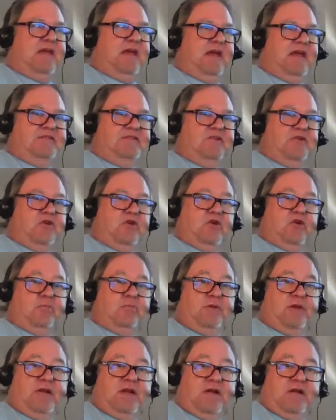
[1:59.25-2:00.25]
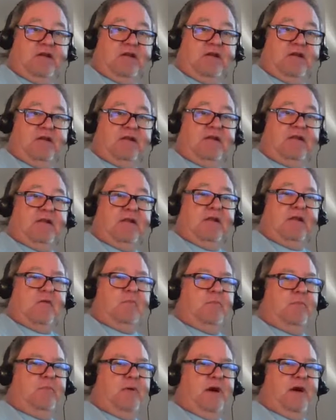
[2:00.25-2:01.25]
as an urban area,
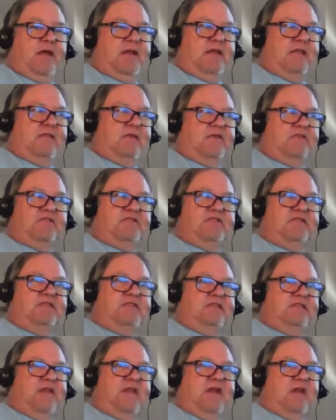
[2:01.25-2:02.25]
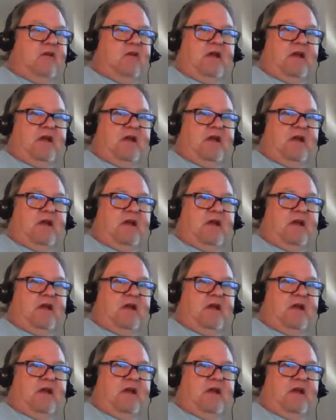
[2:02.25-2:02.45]
but they are